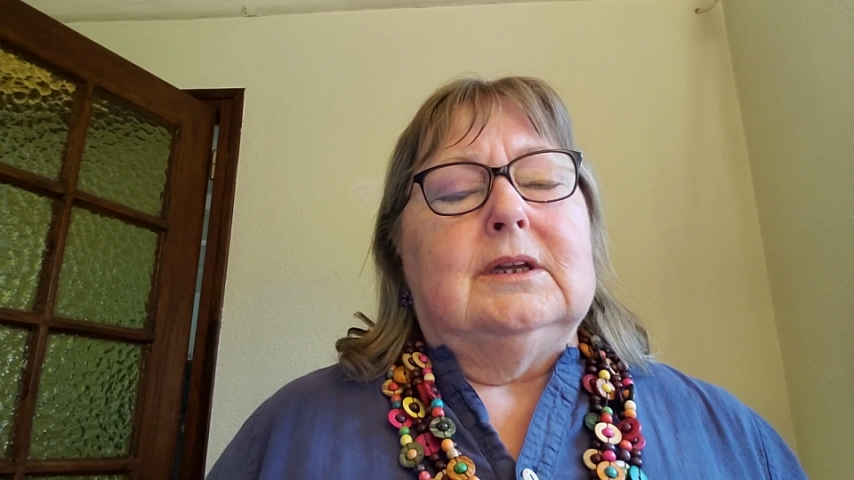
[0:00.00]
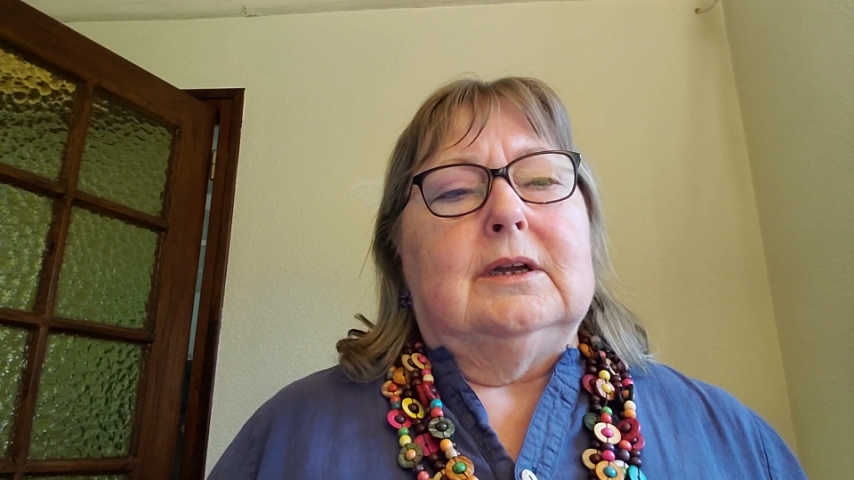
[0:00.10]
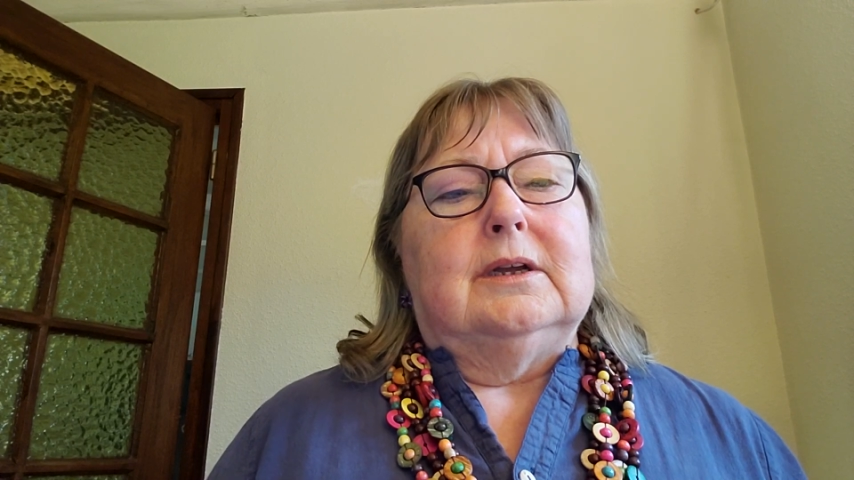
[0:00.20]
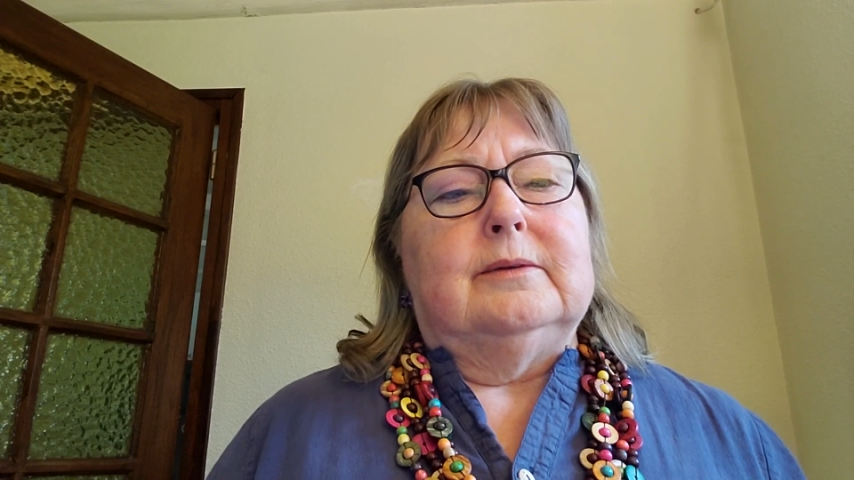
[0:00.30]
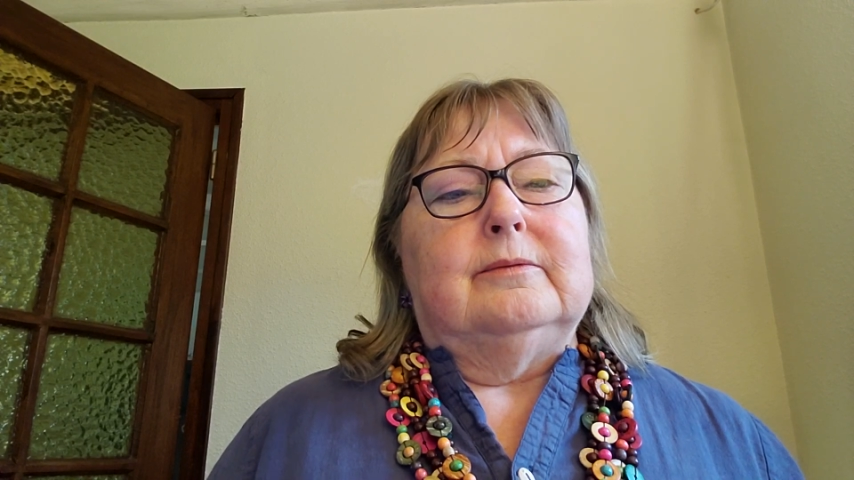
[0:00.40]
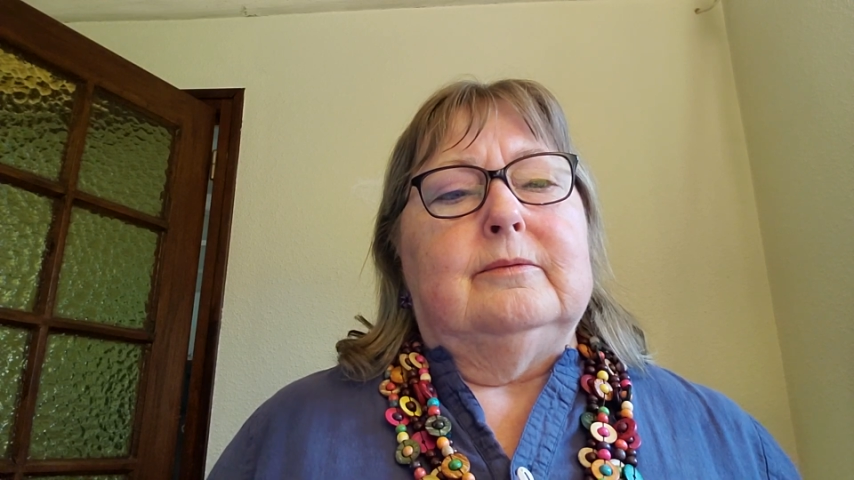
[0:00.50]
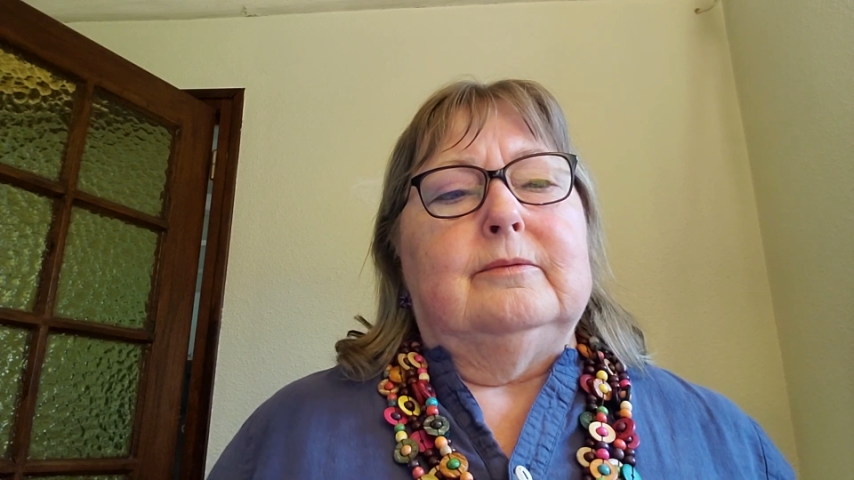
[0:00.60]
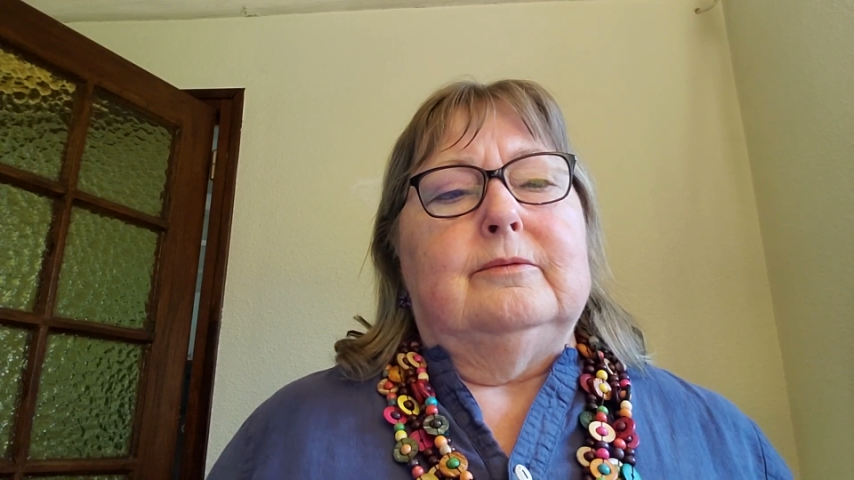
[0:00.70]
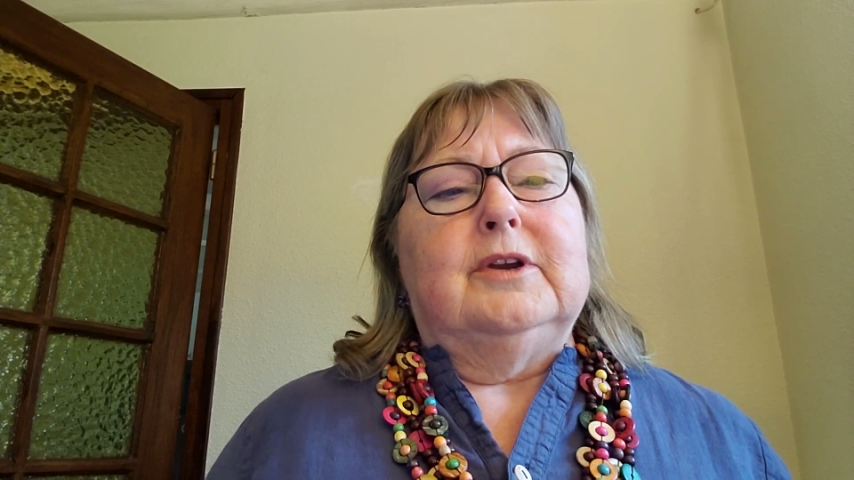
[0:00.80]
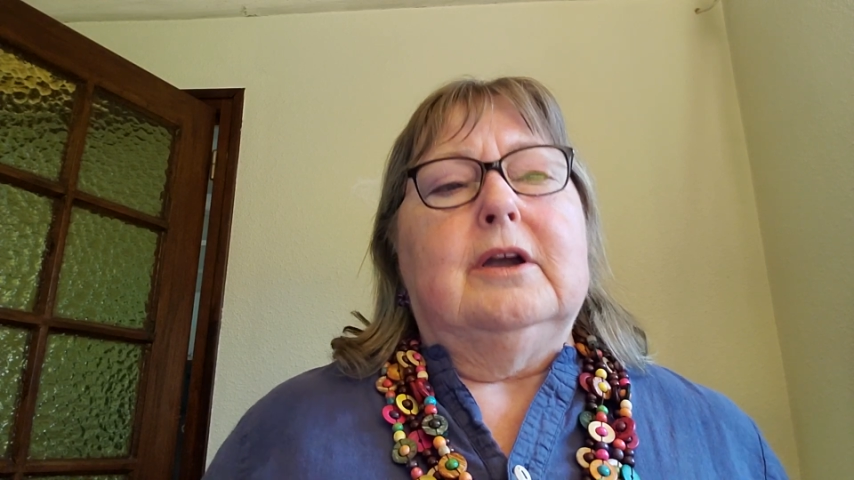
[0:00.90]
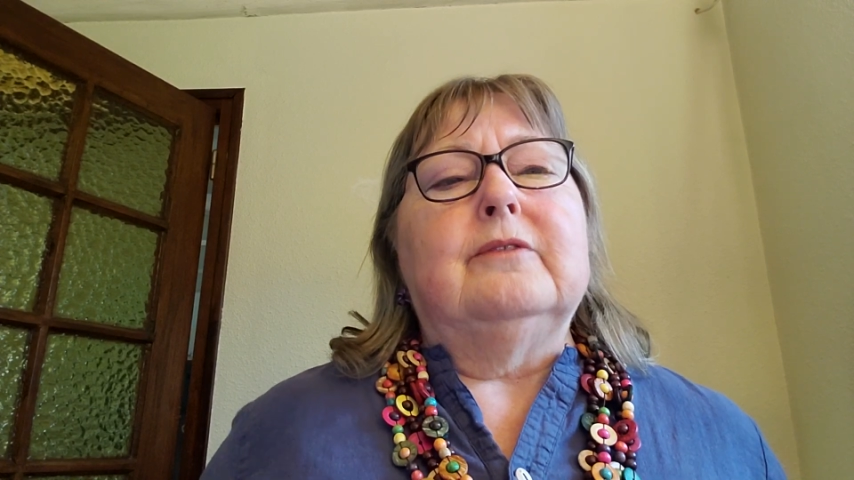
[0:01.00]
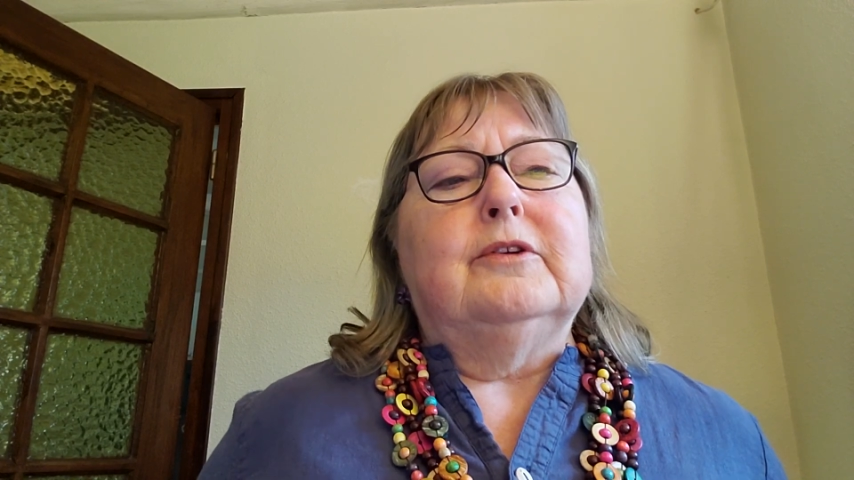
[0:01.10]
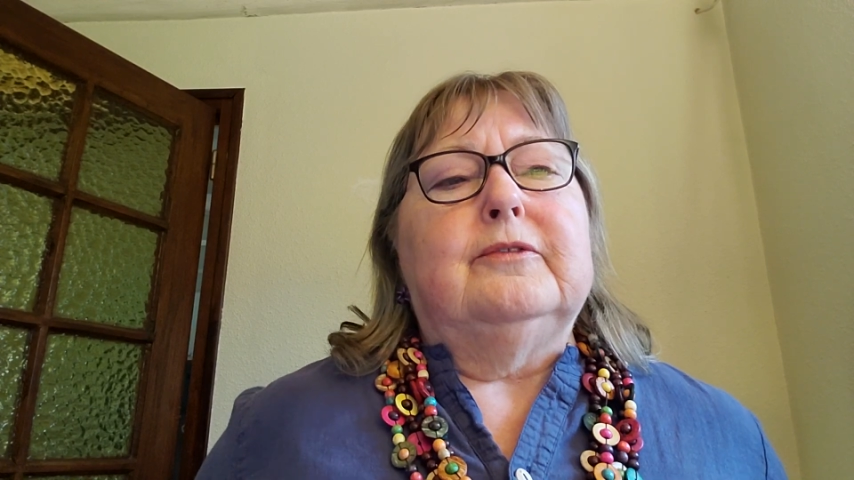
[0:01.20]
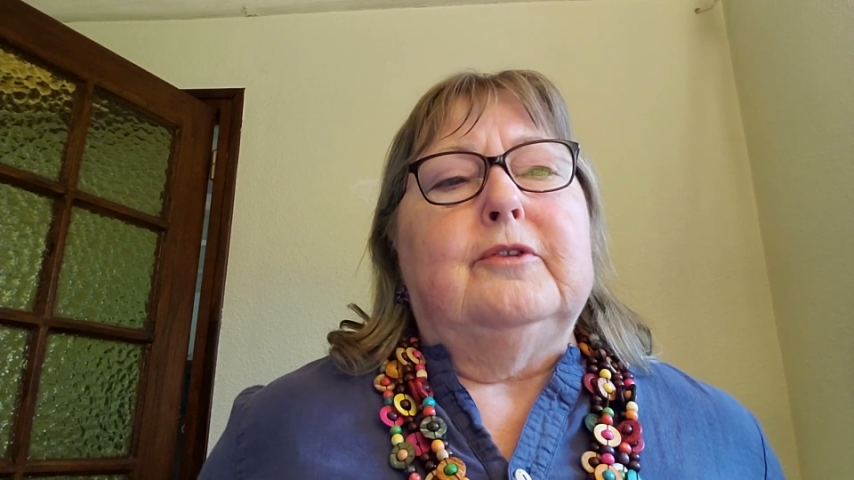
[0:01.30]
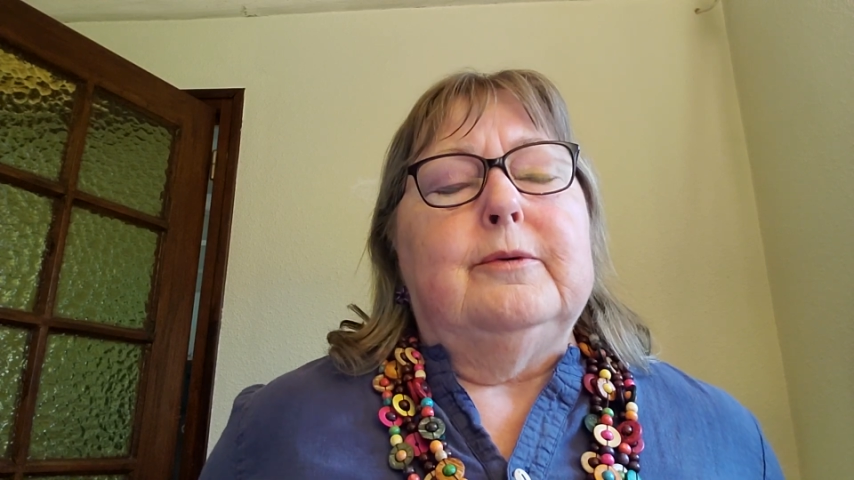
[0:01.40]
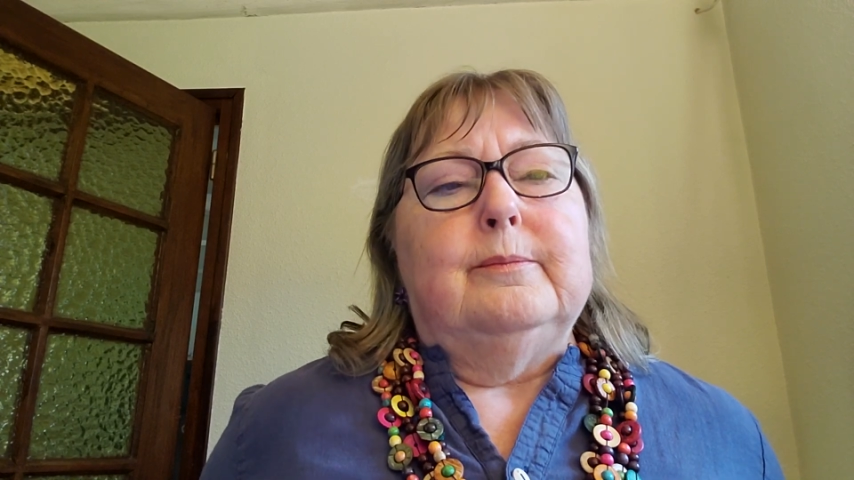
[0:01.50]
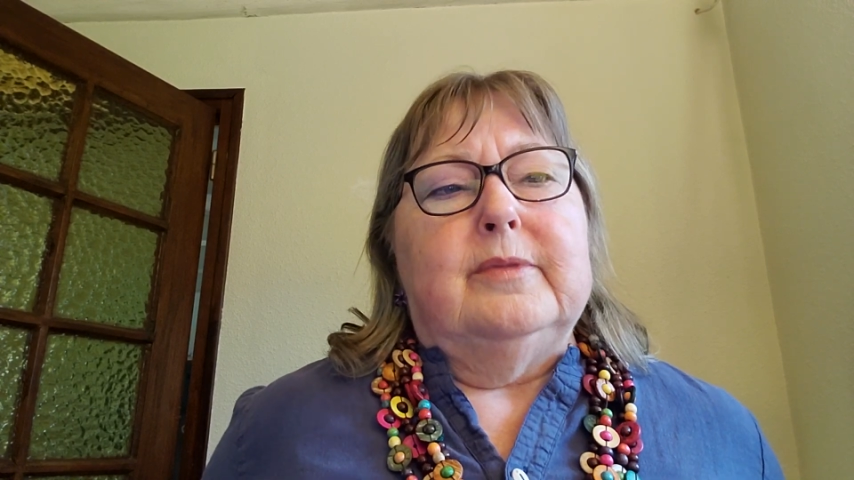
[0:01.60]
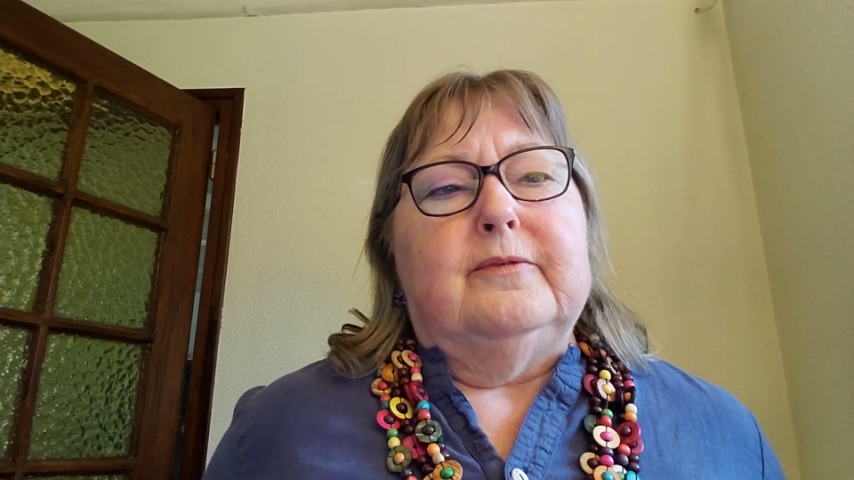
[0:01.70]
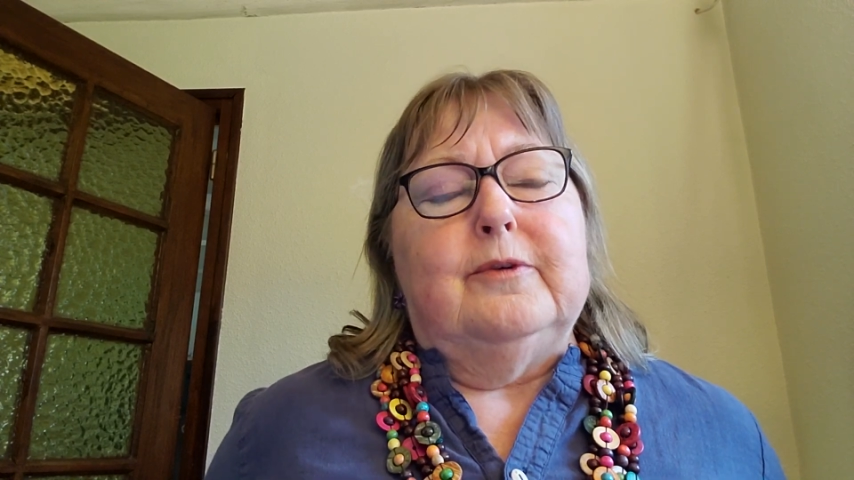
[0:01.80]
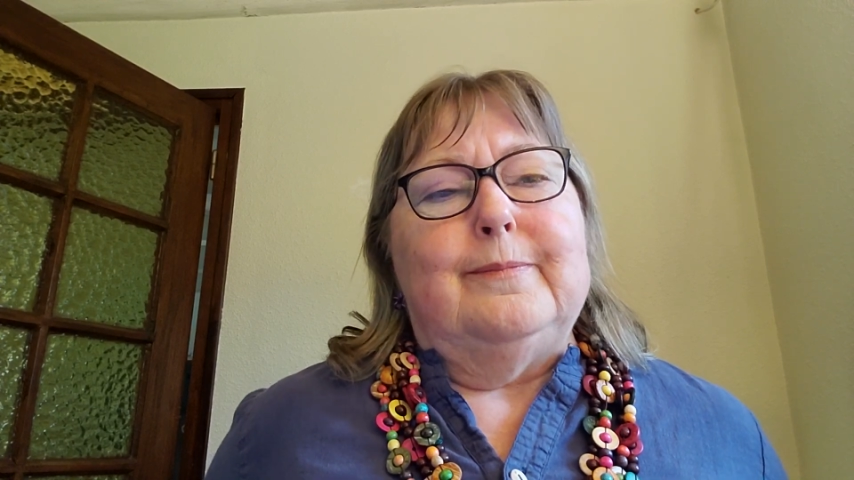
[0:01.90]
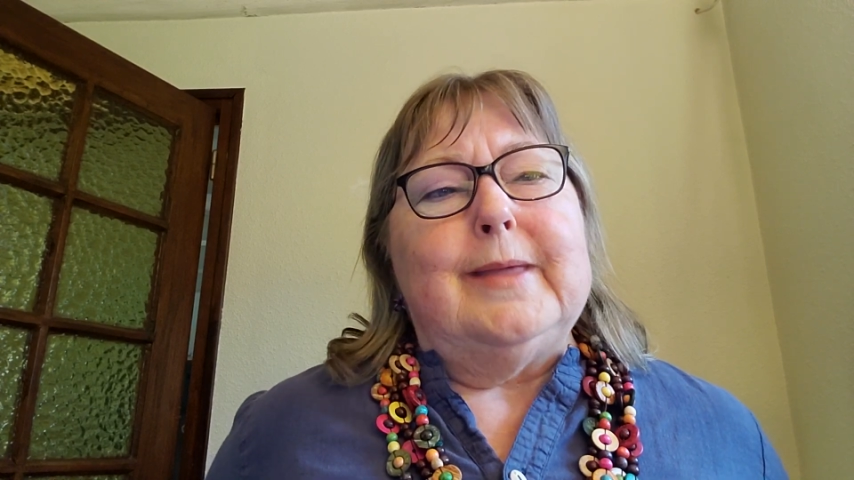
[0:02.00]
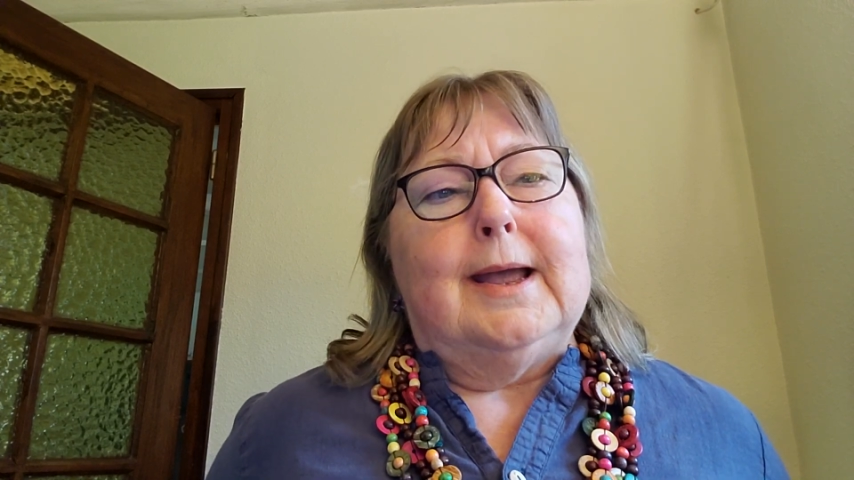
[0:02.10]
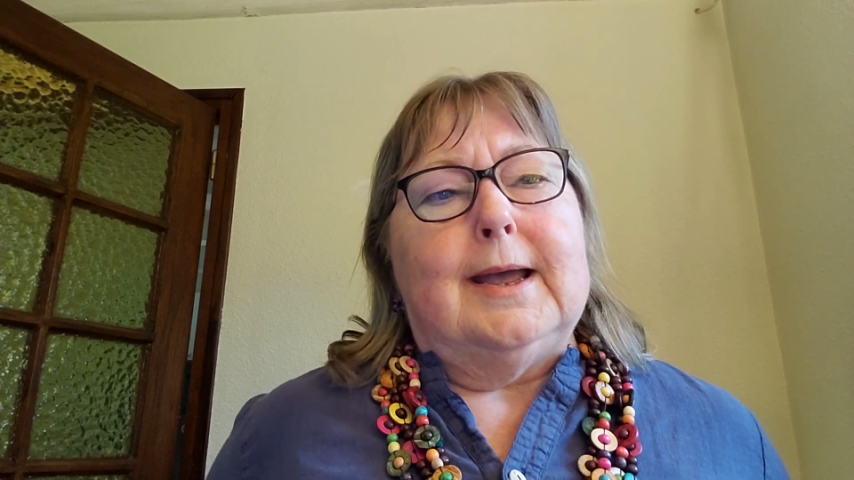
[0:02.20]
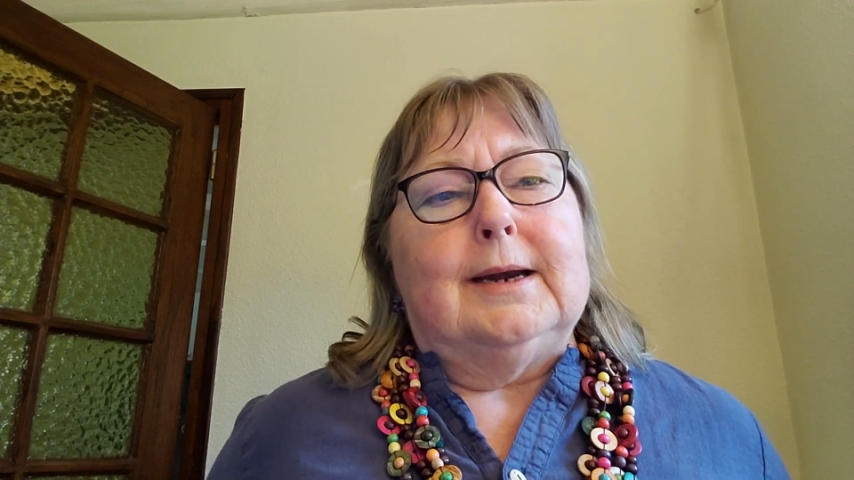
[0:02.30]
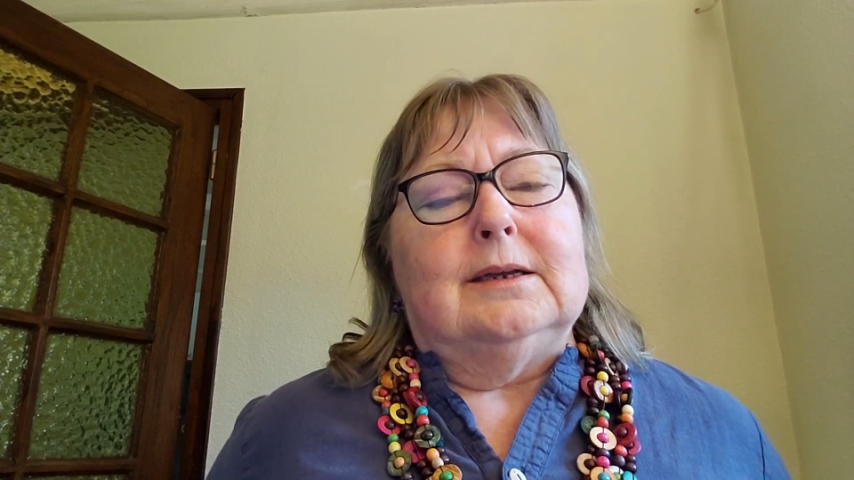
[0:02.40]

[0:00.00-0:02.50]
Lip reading: recover from that